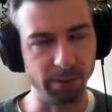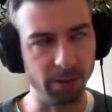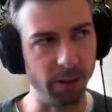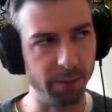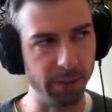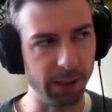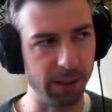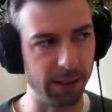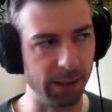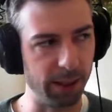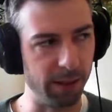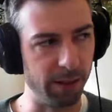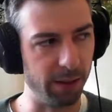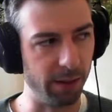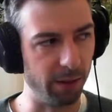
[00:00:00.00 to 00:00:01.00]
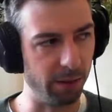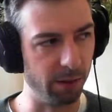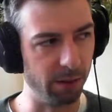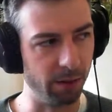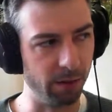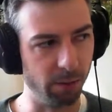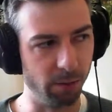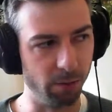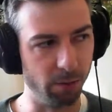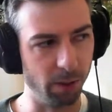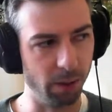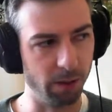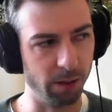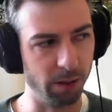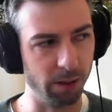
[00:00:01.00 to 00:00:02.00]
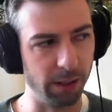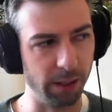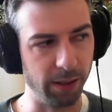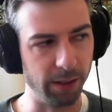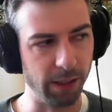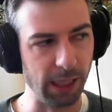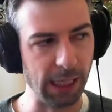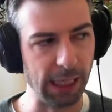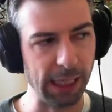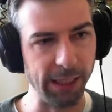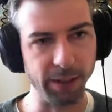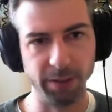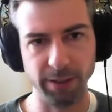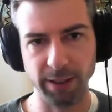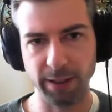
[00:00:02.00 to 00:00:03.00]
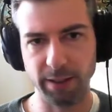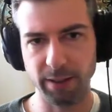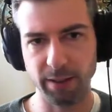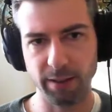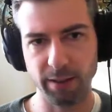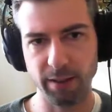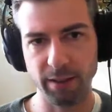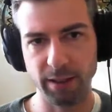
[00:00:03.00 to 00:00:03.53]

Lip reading: One, because I don't work in hiring,